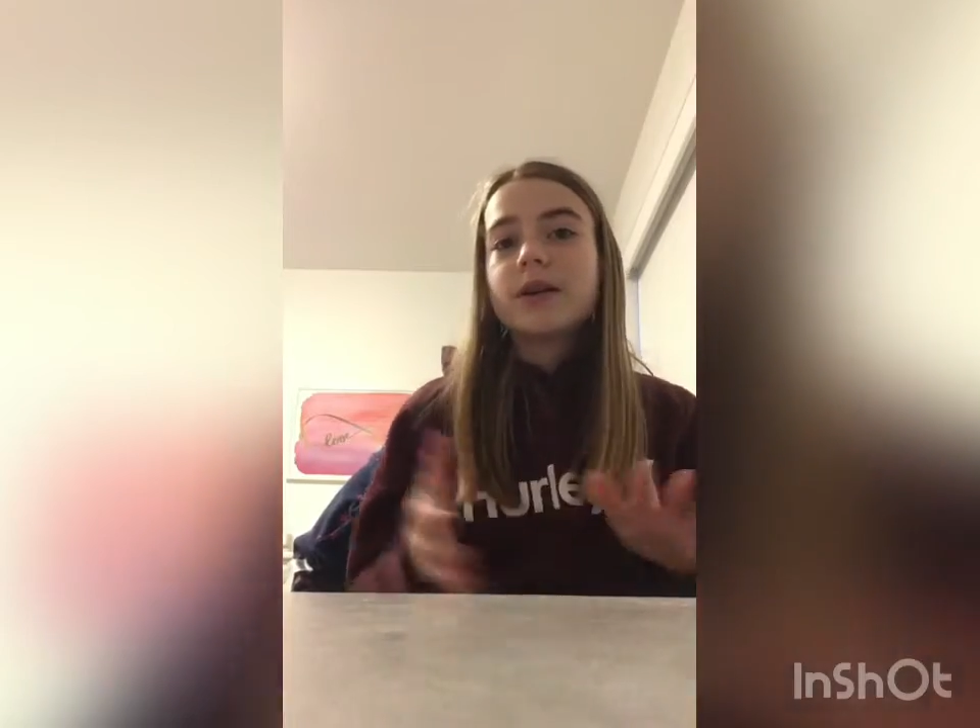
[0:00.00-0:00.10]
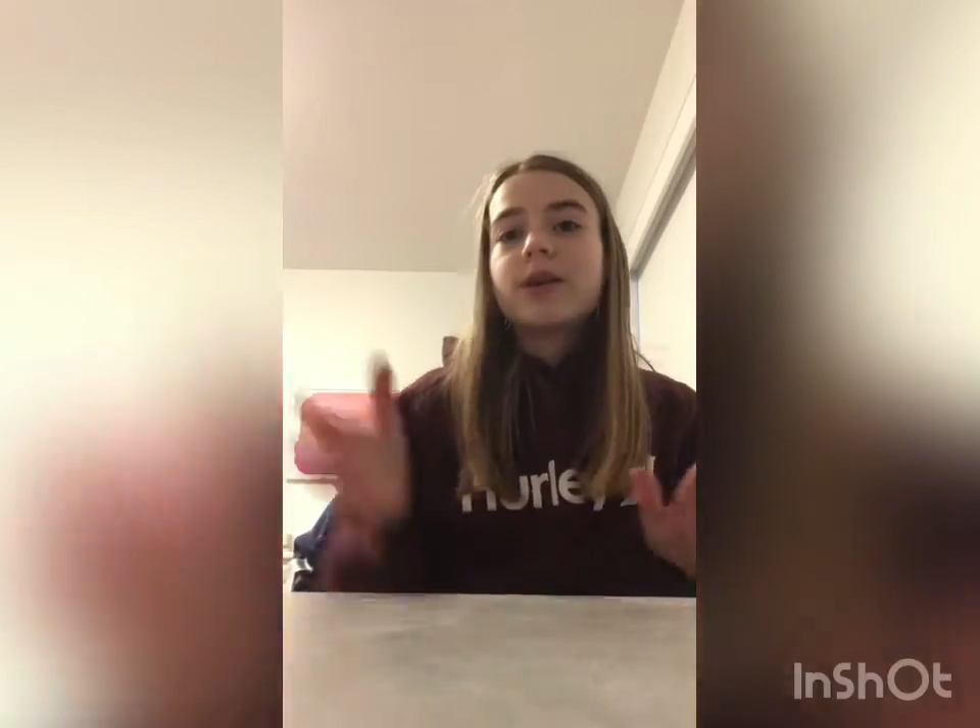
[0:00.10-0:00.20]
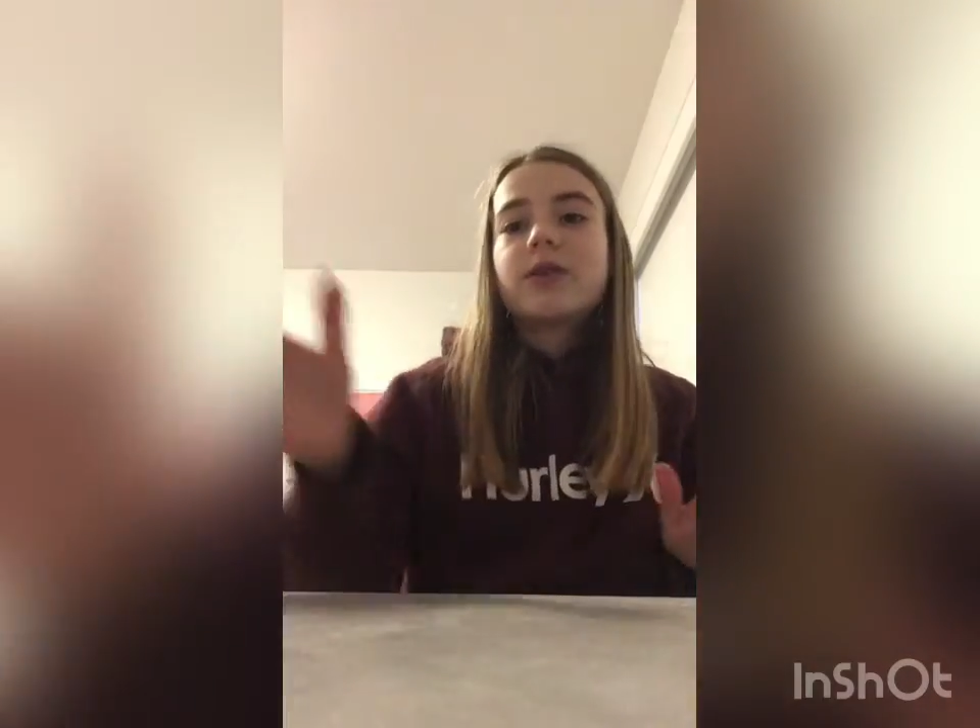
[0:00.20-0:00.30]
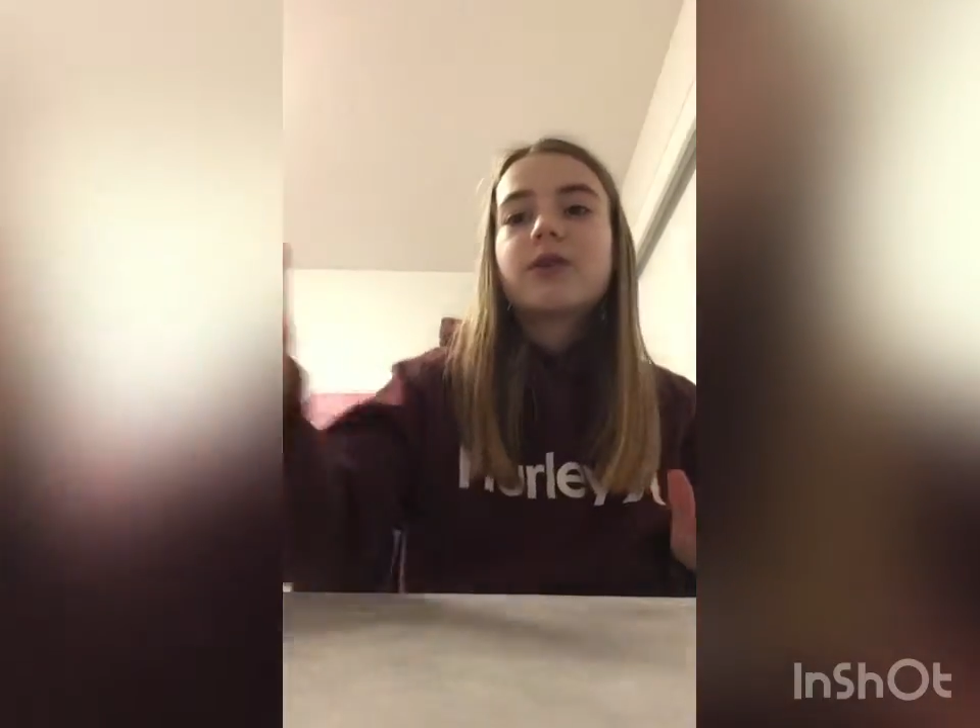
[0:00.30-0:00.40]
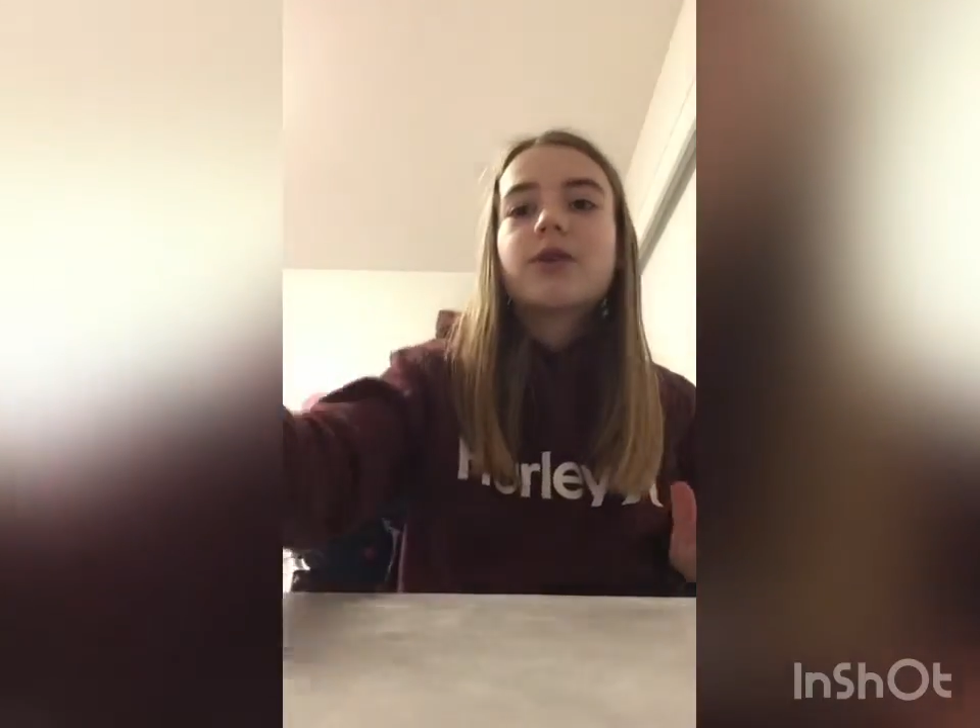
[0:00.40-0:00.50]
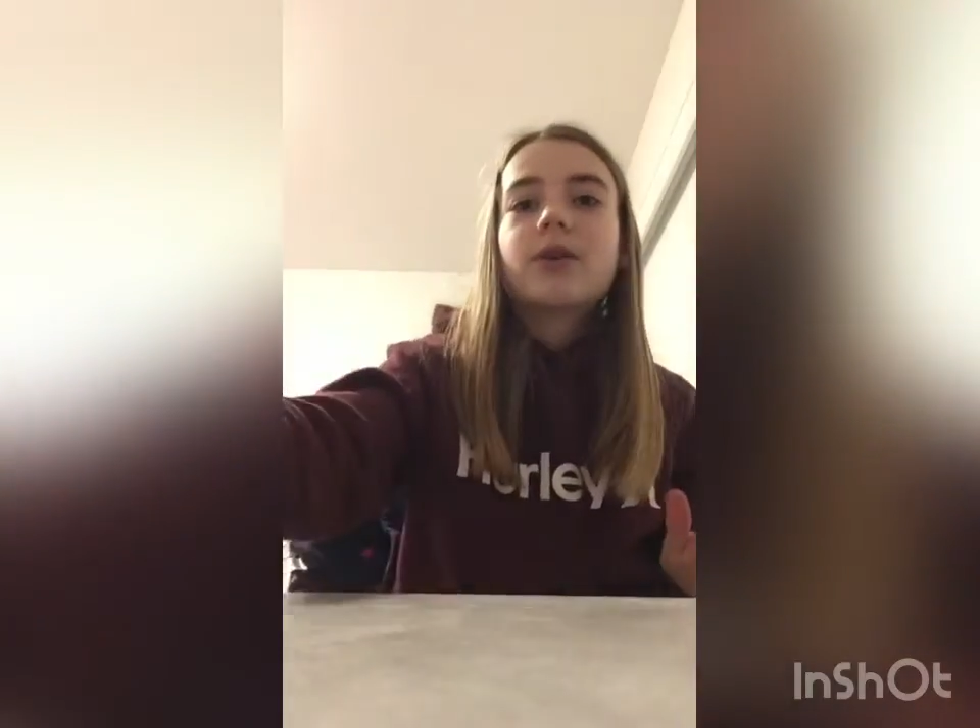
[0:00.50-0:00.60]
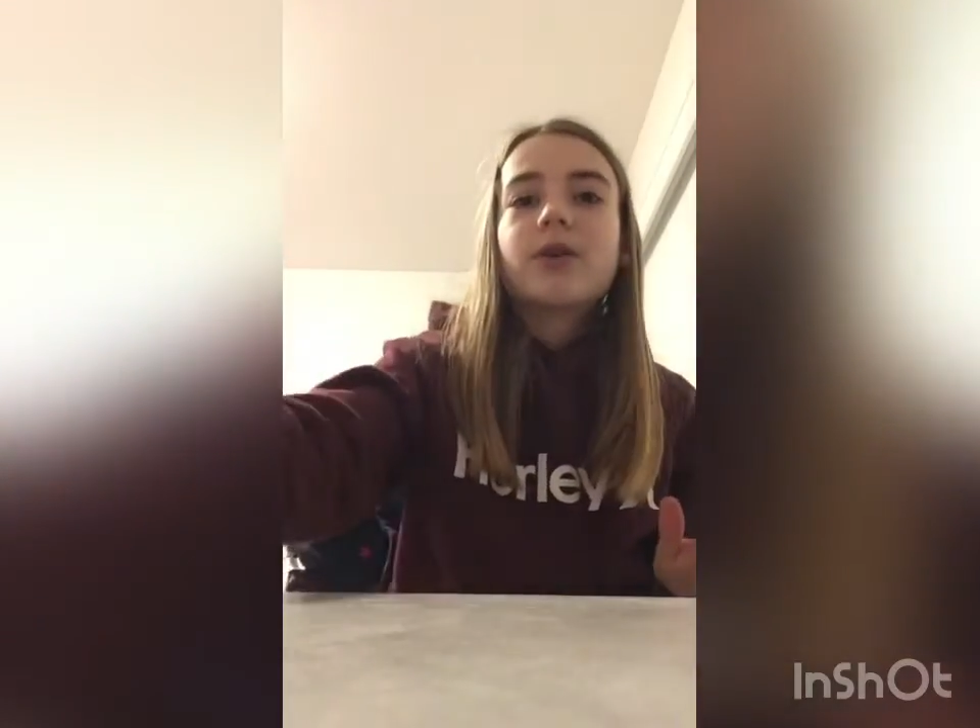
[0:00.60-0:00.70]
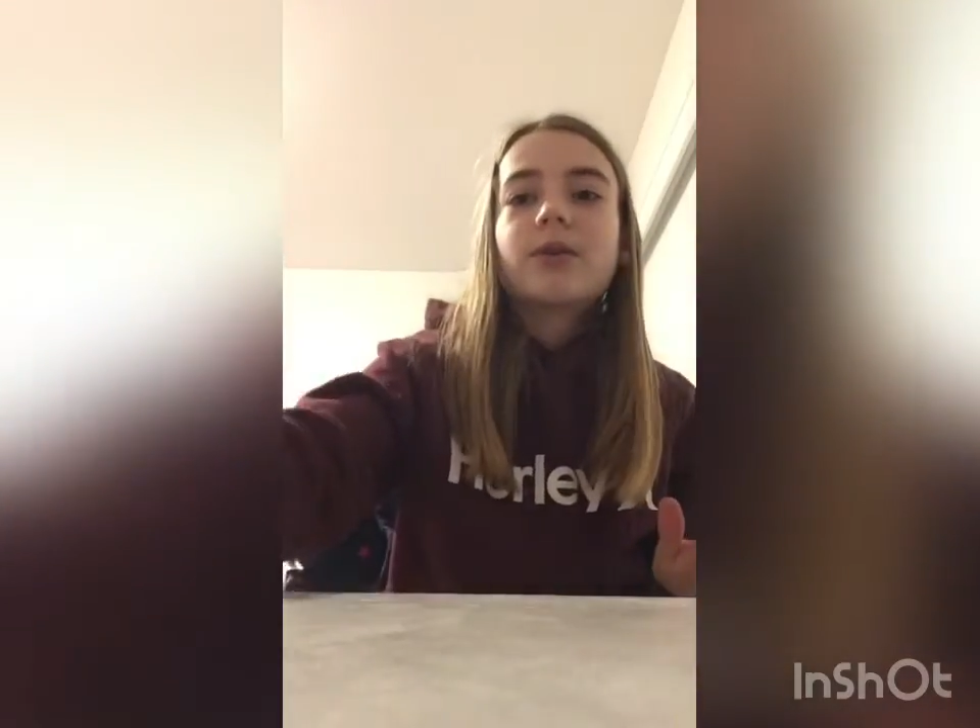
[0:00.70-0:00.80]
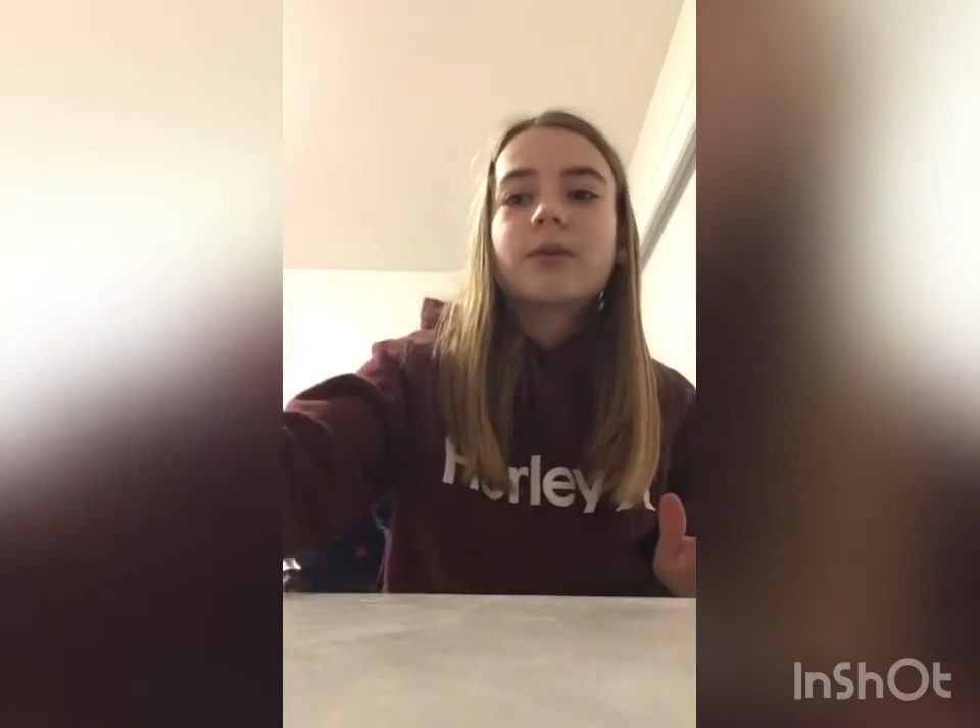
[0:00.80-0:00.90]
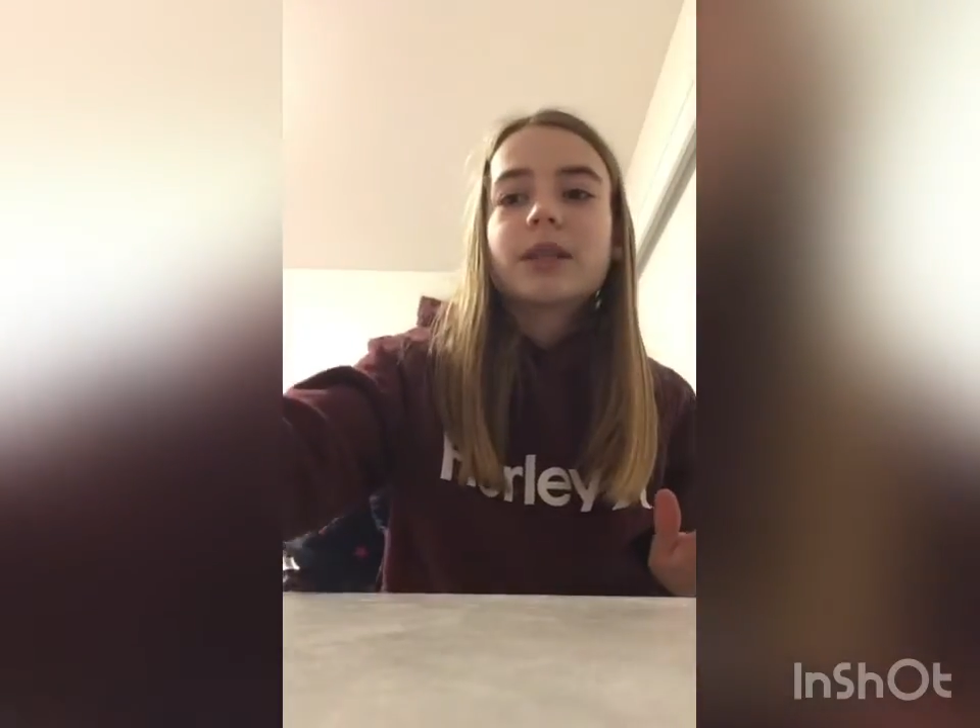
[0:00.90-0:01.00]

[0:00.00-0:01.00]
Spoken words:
so